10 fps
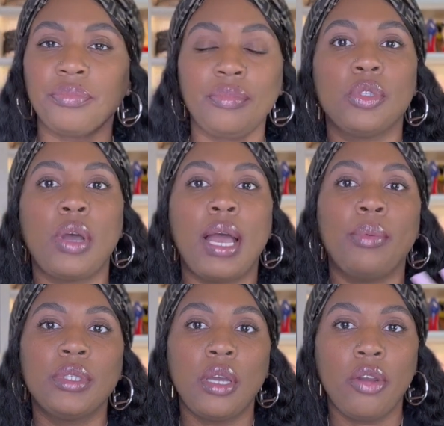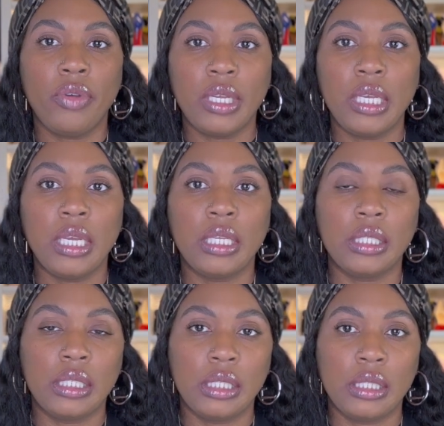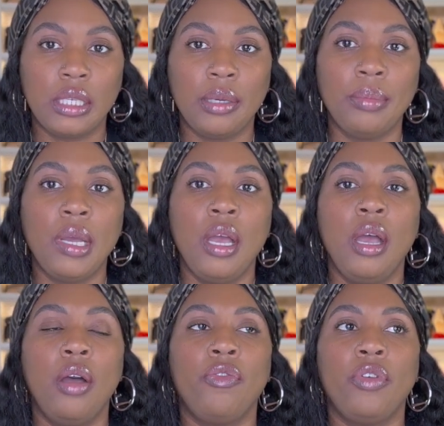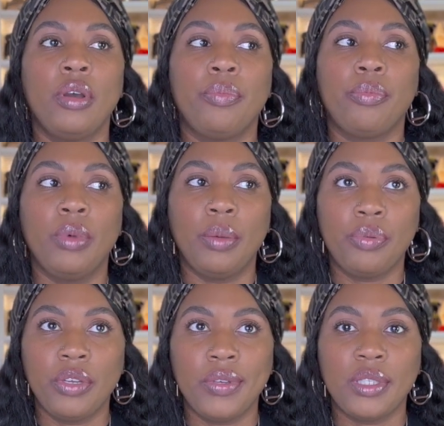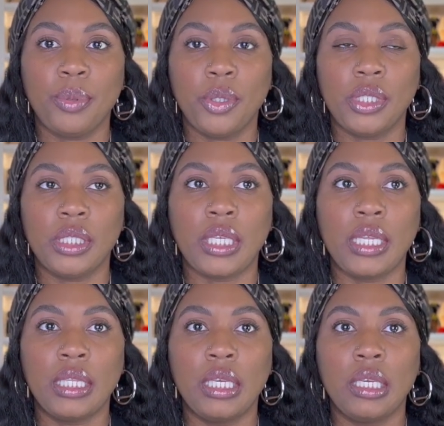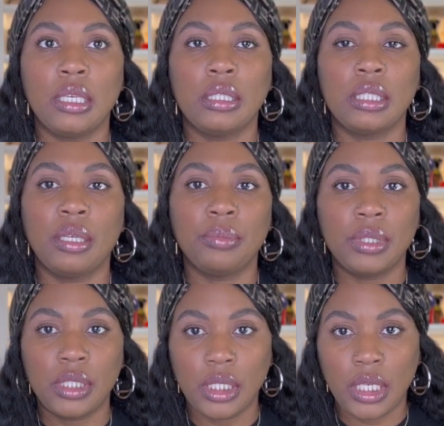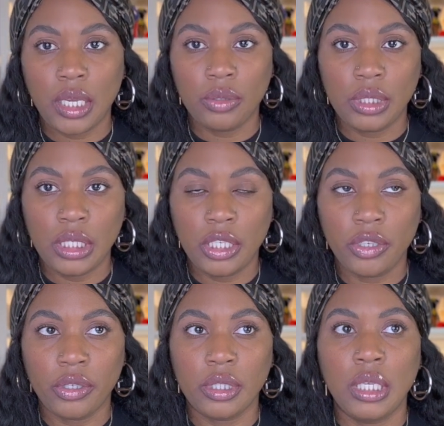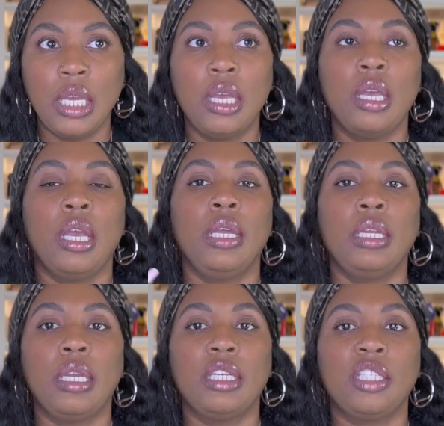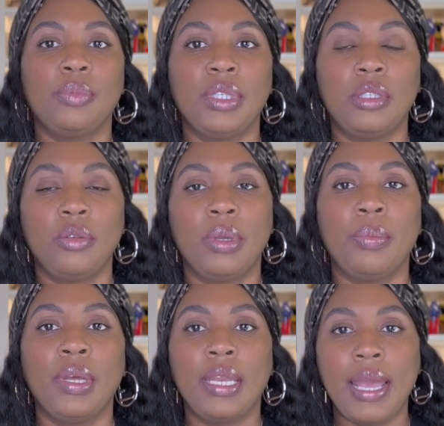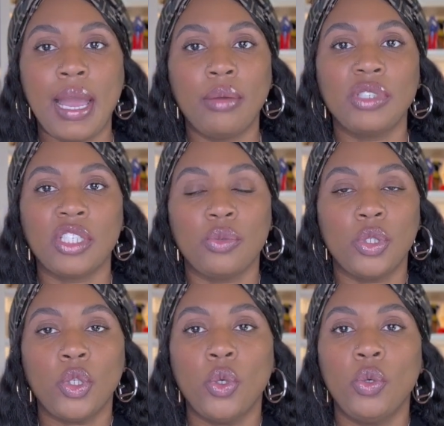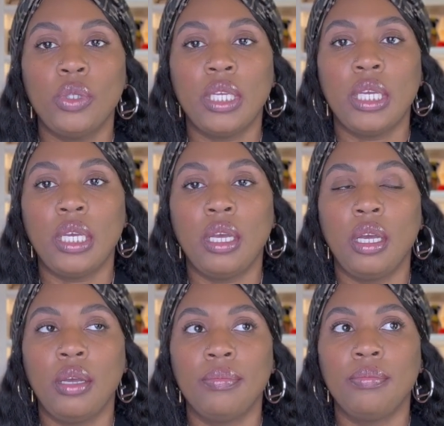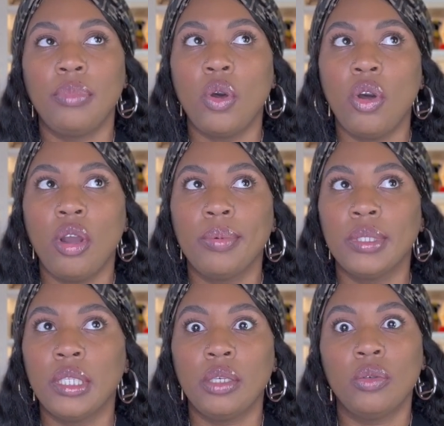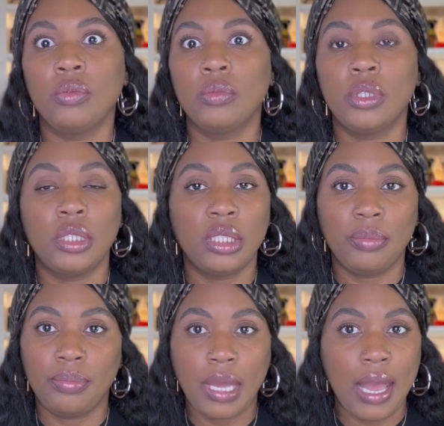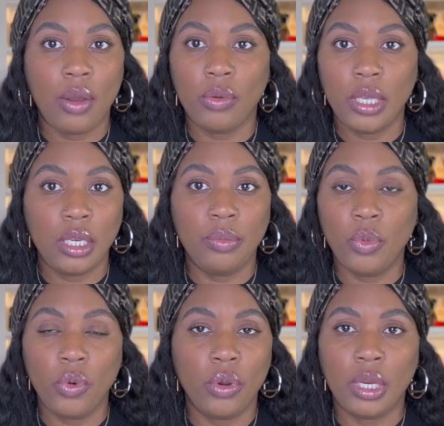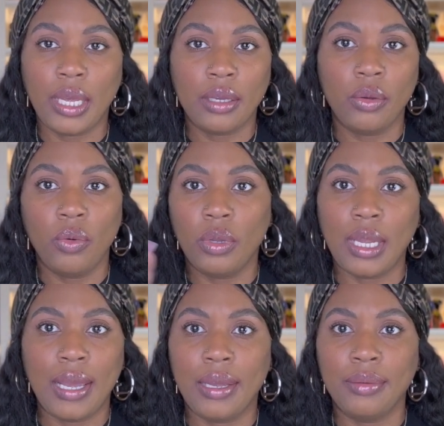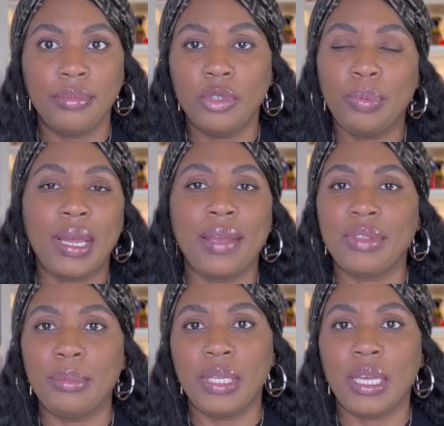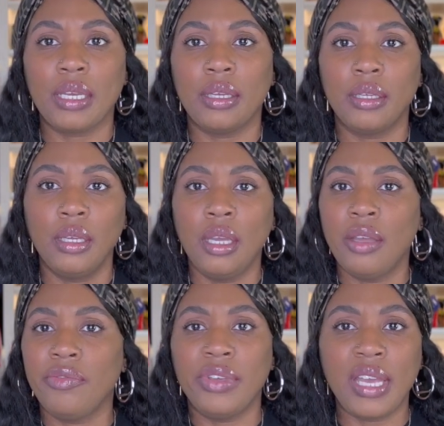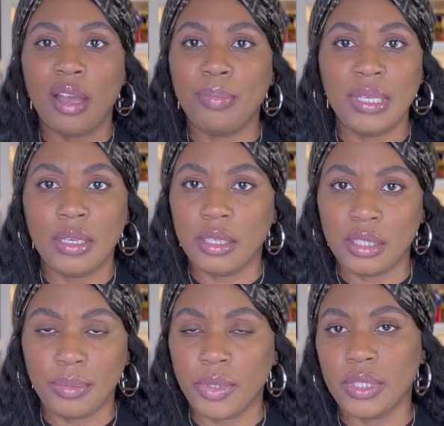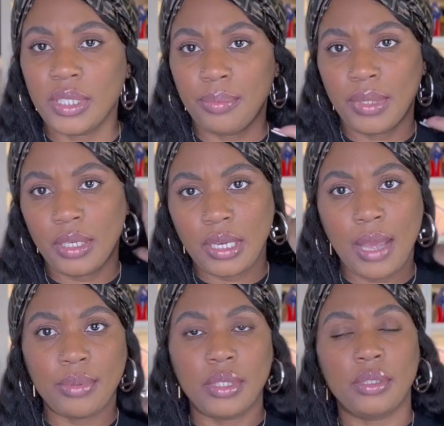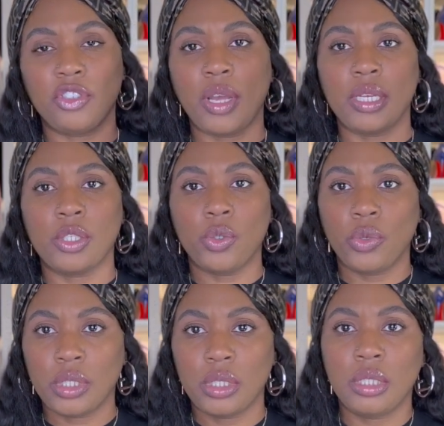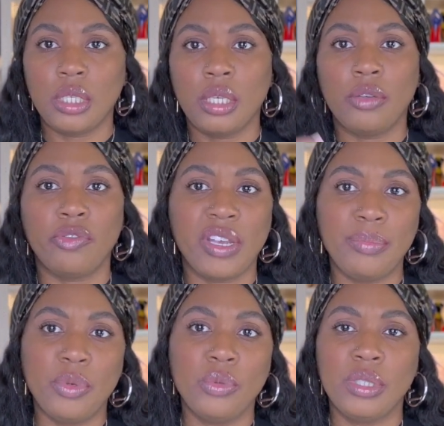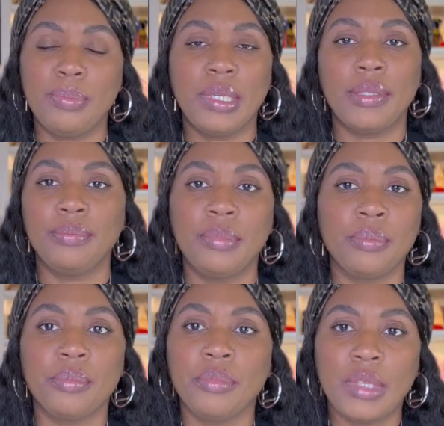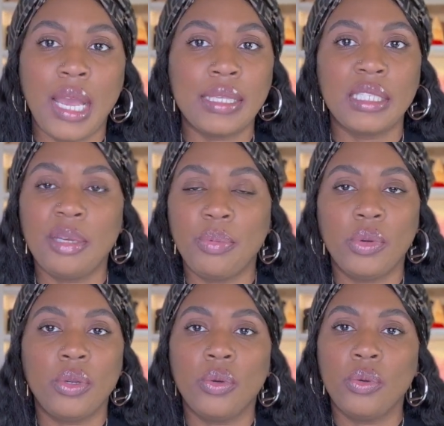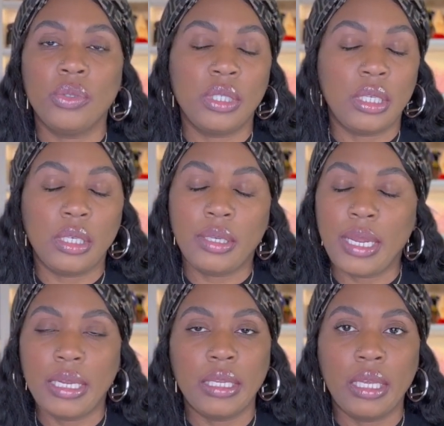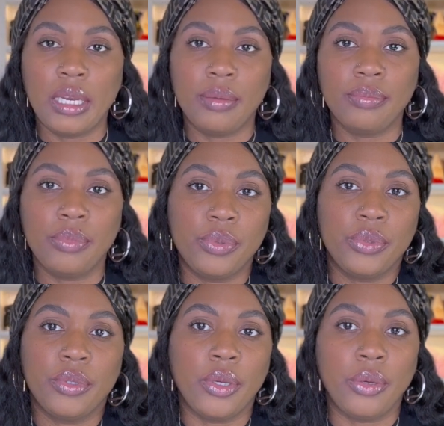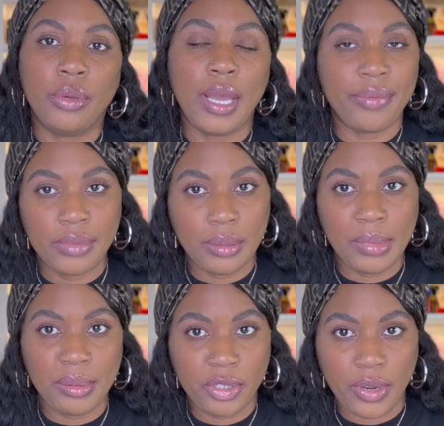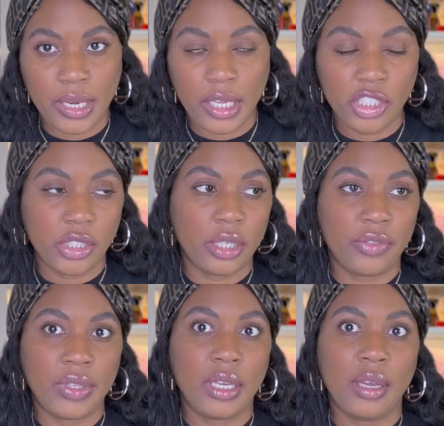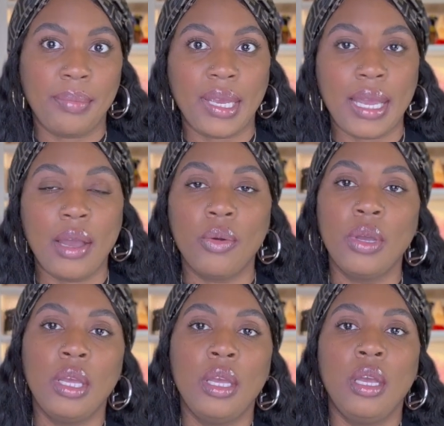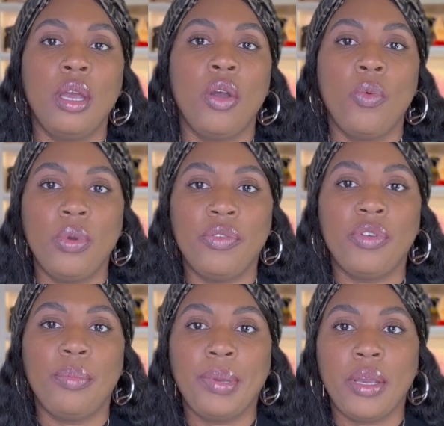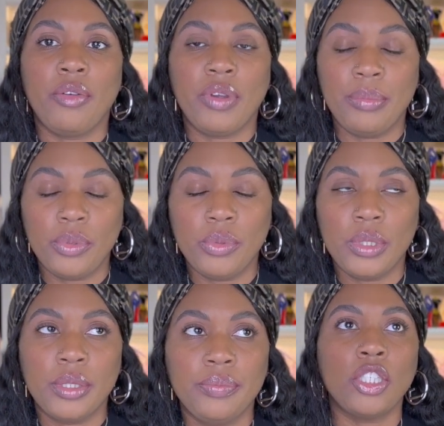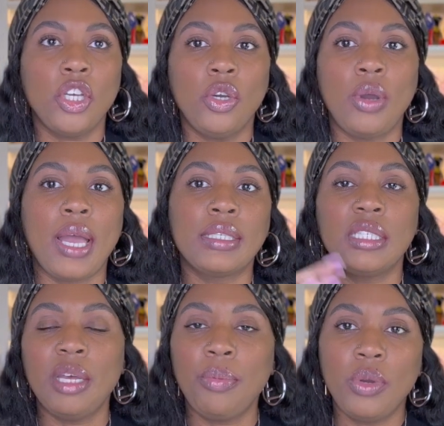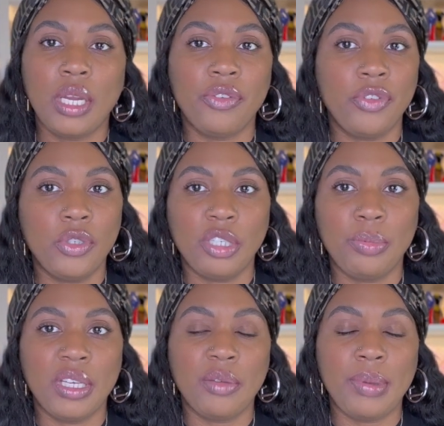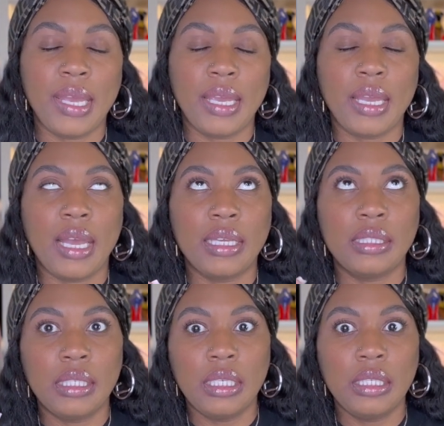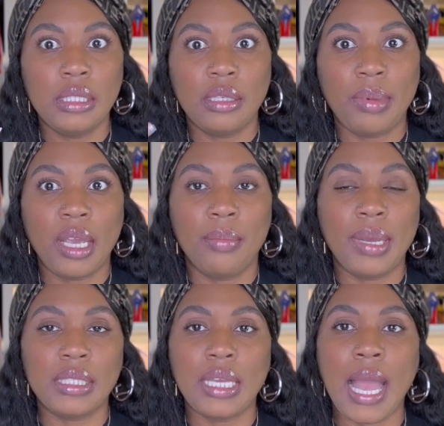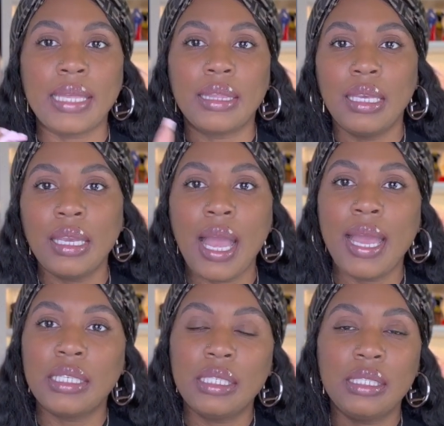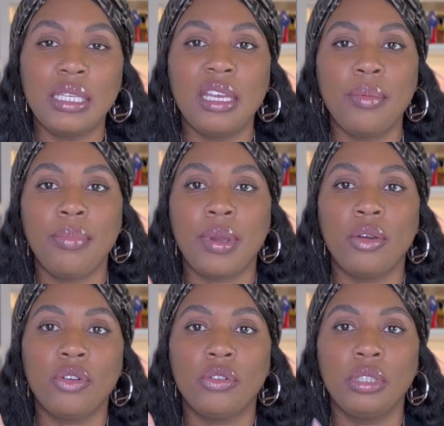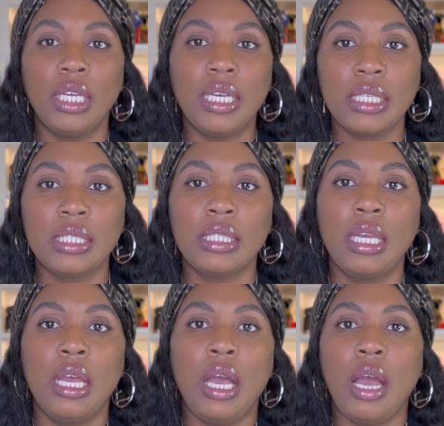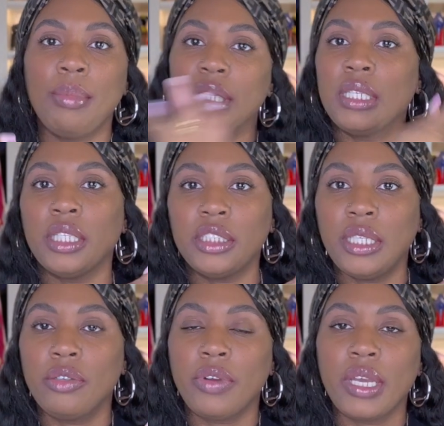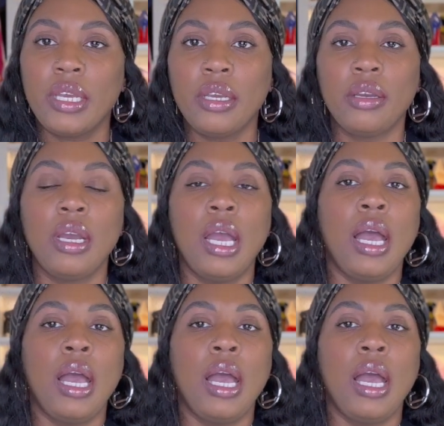So I was already in the system for a previous purchase, I think some Chanel sneakers, and then they shipped it to me. But now I just was told that Bal Harbour don't ship out anymore, like online. You probably have to be like a VIP customer or something. I was trying to source the rain boots, but I slept on those and I didn't get them. So I have to maybe try next year if they come back out with a pair of rain boots. So I slept on a fuchsia pink bag. I seen to my unboxing. I think I actually seen Brown Girl Lux. I'm gonna link her channel right here.